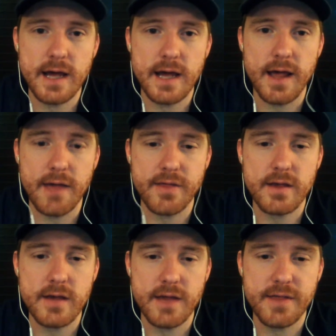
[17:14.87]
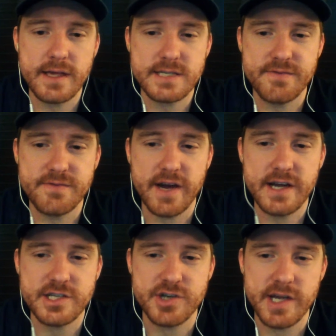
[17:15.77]
I think it's very
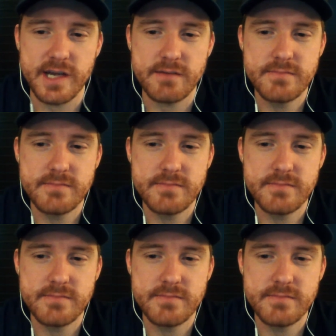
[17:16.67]
intriguing